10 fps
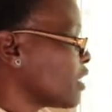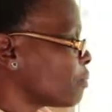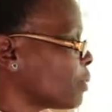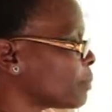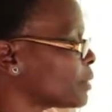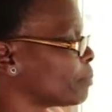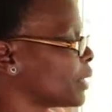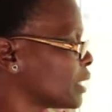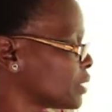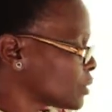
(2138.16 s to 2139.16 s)
if people
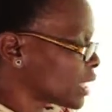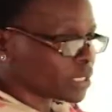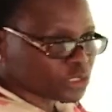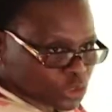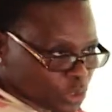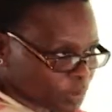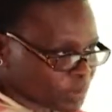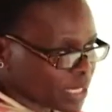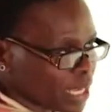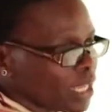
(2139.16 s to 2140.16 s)
begin to get
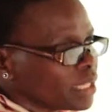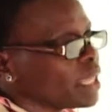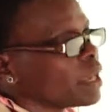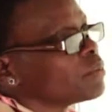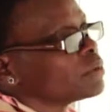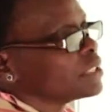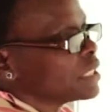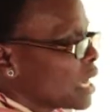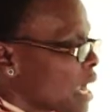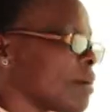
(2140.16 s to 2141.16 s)
jobs, they
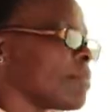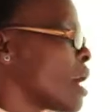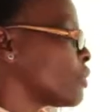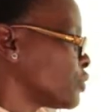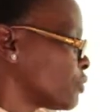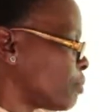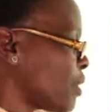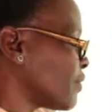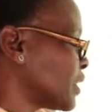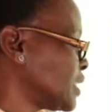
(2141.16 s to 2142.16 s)
would come out of
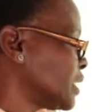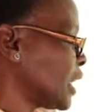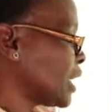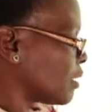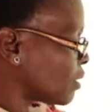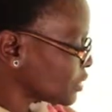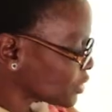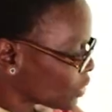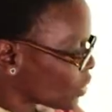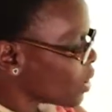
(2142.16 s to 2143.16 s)
poverty. And
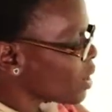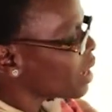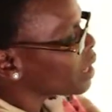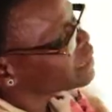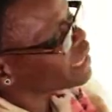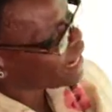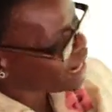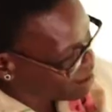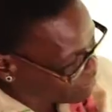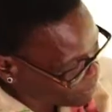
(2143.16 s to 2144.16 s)
also, the
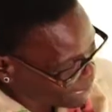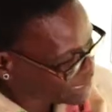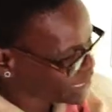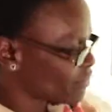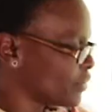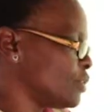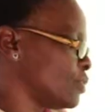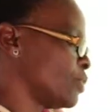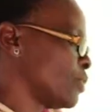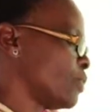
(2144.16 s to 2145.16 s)
government
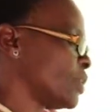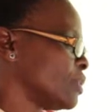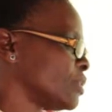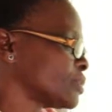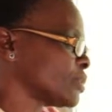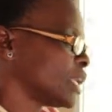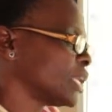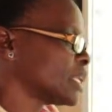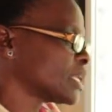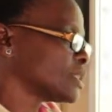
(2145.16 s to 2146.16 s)
revenue will also
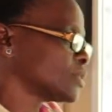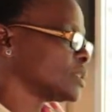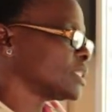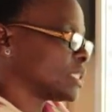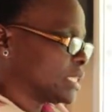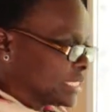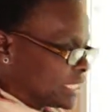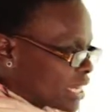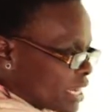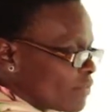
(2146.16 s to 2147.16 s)
increase, which is
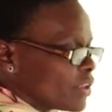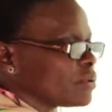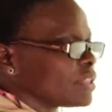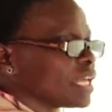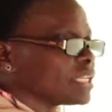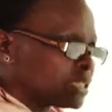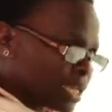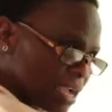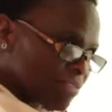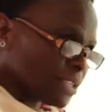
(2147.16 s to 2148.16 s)
the revenue that the
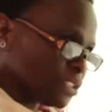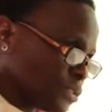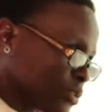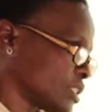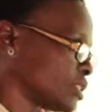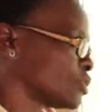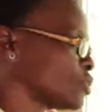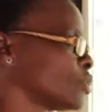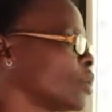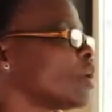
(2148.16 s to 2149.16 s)
government uses
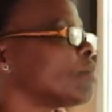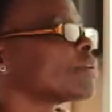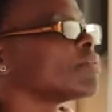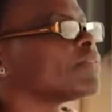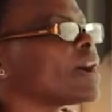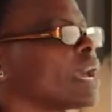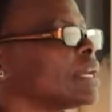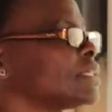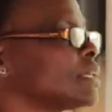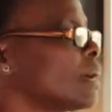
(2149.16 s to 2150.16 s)
to
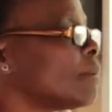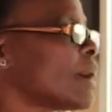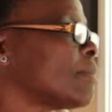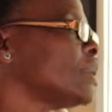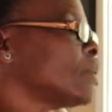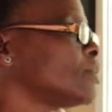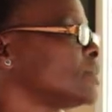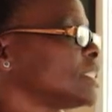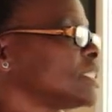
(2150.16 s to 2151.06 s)
provide public goods and